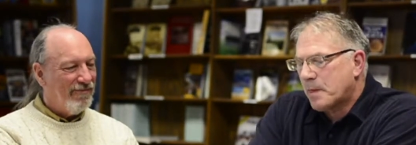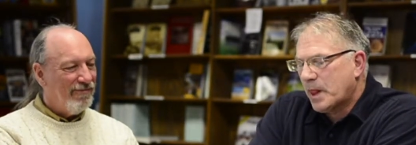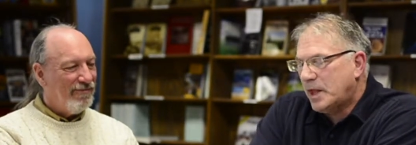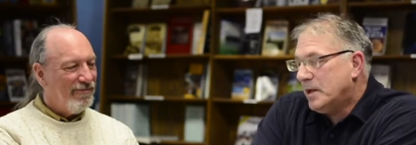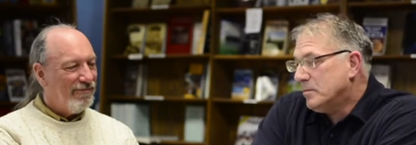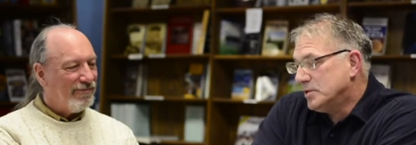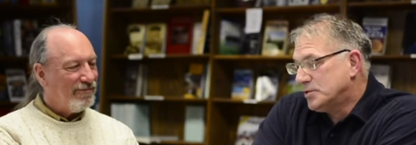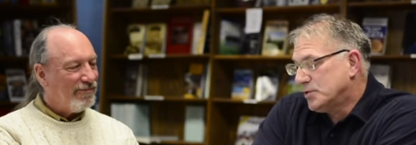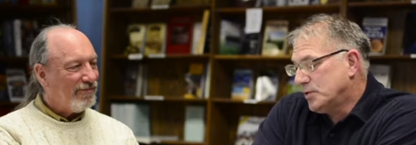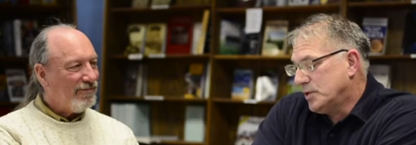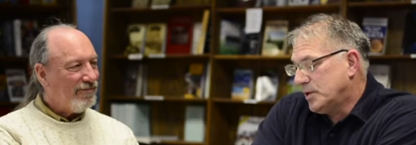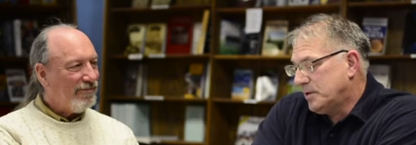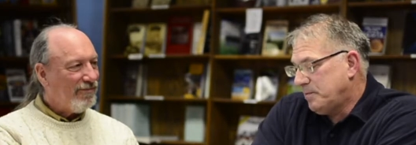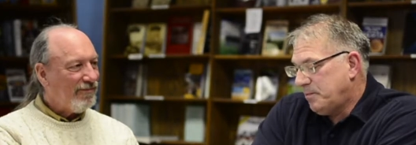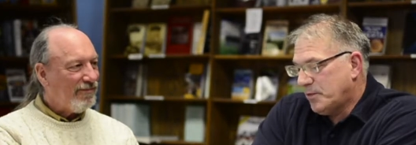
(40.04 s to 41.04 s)
Speaker 1: in
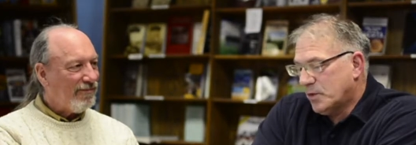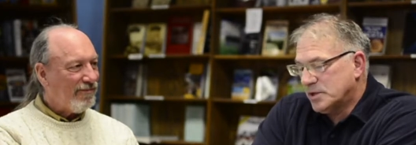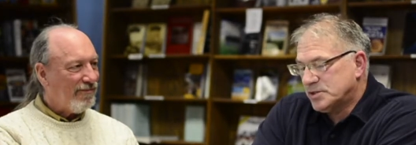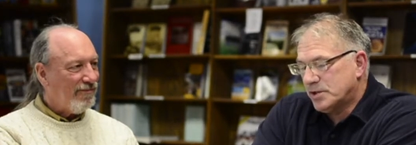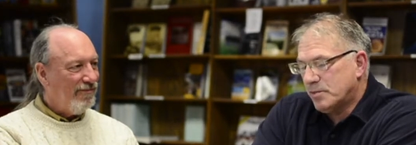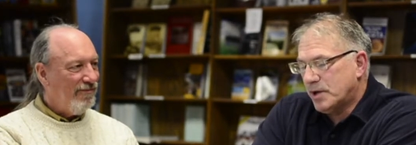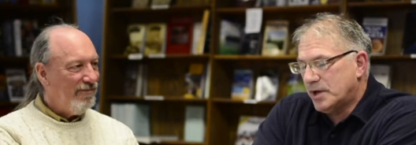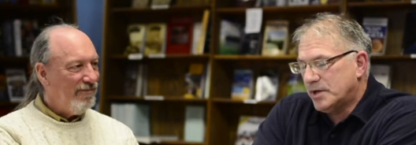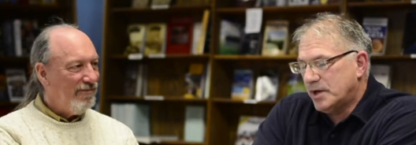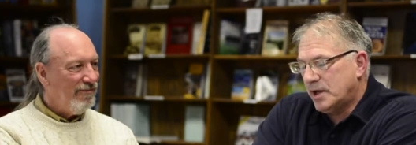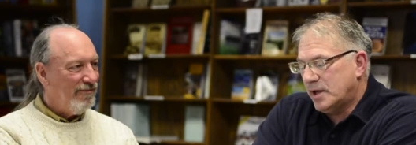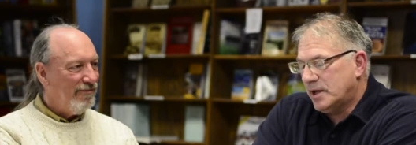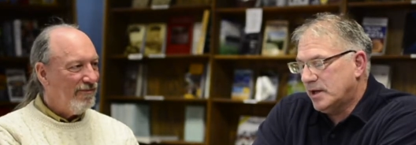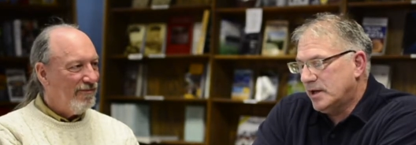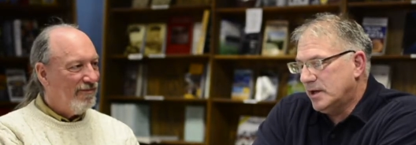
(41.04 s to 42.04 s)
Missoula, western
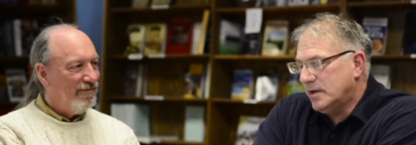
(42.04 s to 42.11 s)
Montana.